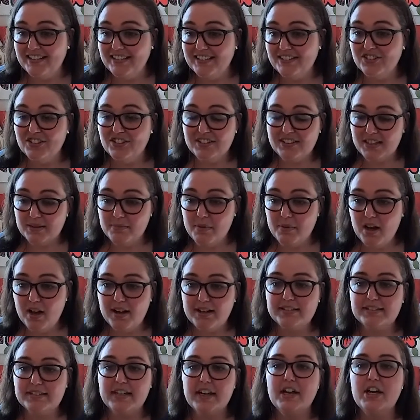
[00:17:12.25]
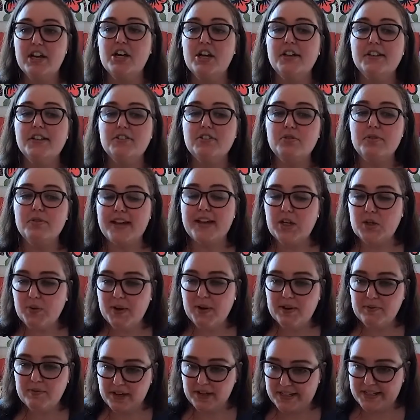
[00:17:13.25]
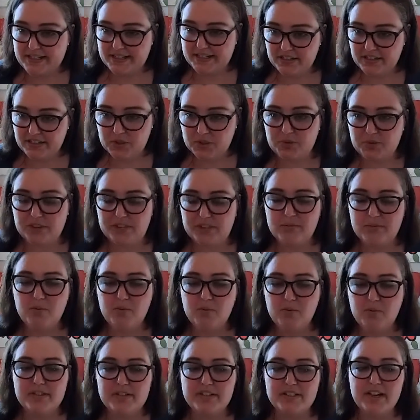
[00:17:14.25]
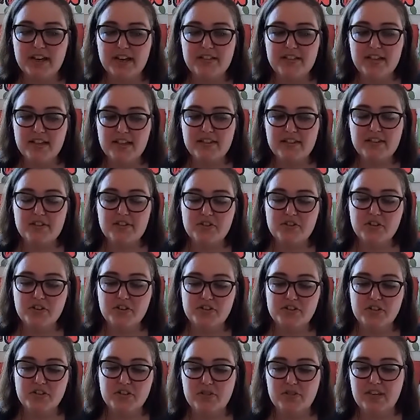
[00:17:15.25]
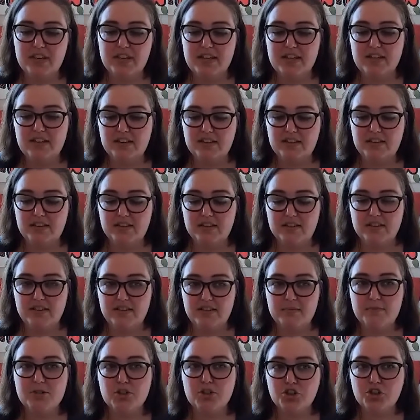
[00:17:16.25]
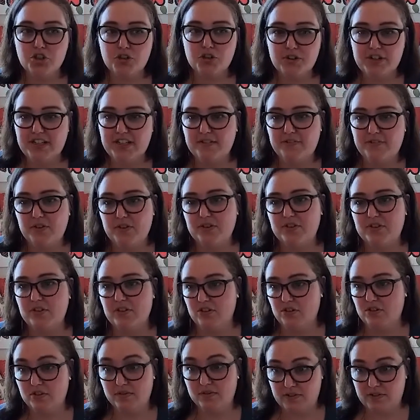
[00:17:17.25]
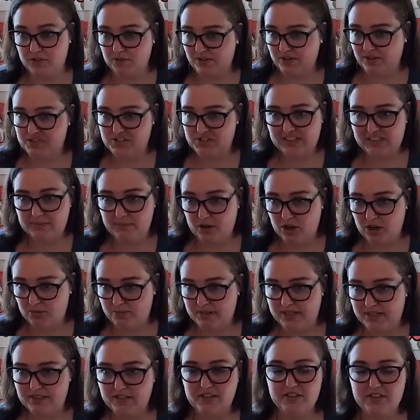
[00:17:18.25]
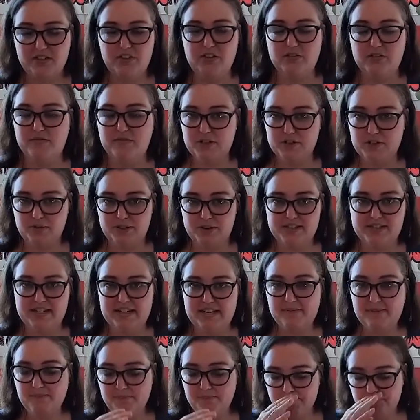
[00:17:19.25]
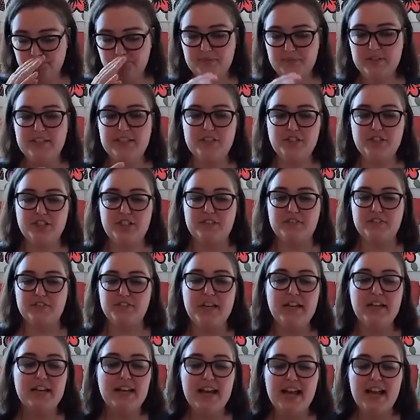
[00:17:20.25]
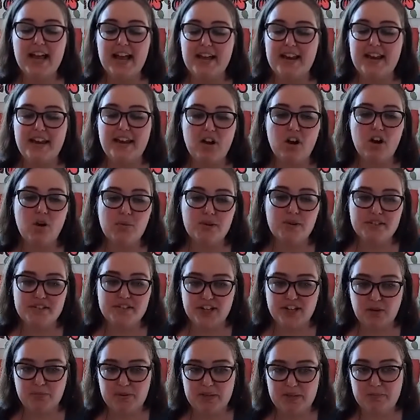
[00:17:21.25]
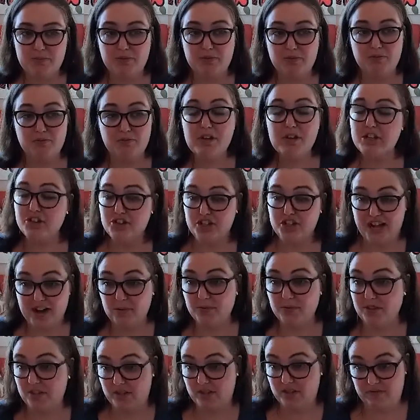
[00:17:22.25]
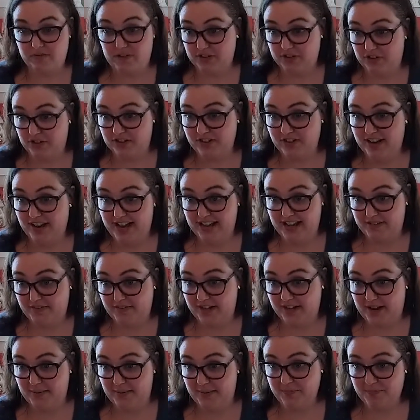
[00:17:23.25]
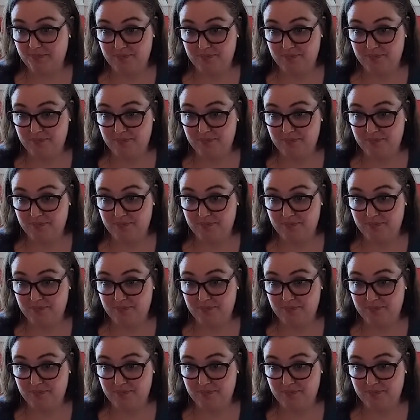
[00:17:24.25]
Just hit pause. So that grant readiness is really important. And then there's also the maturity of your fundraising department, your fundraising initiatives. And I always tell people, reach out to the funder ahead of time.